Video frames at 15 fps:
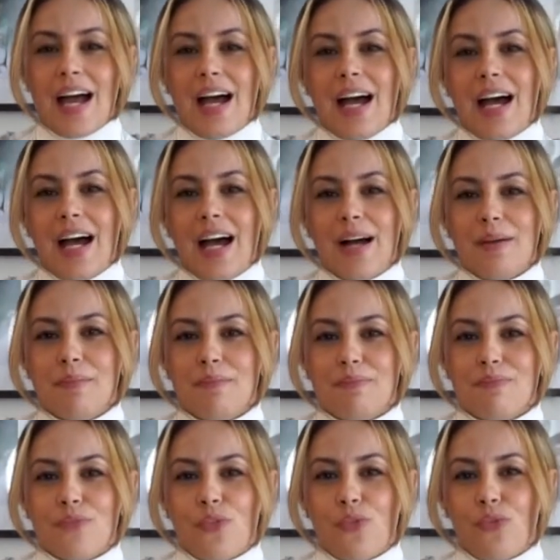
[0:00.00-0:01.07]

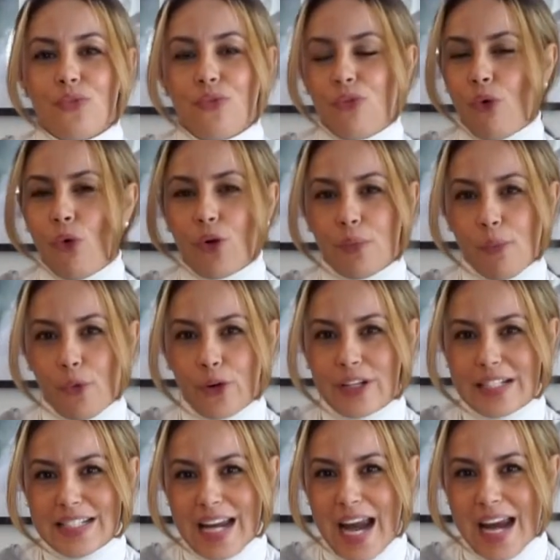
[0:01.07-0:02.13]
three or four
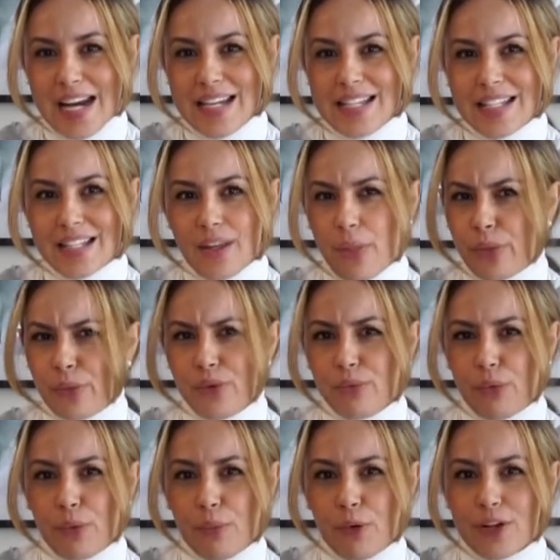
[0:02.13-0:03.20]
more
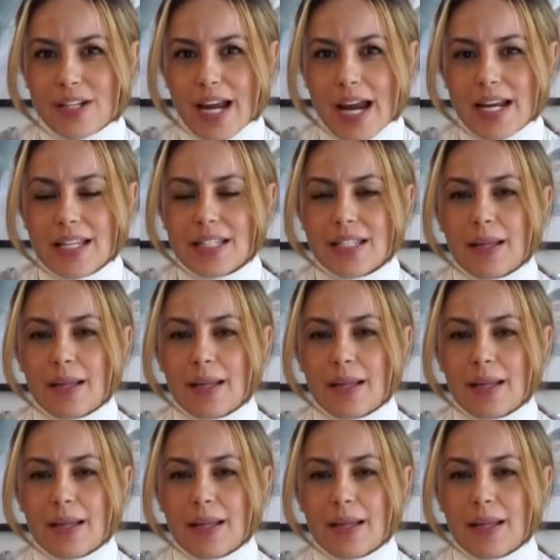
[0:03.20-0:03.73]
days.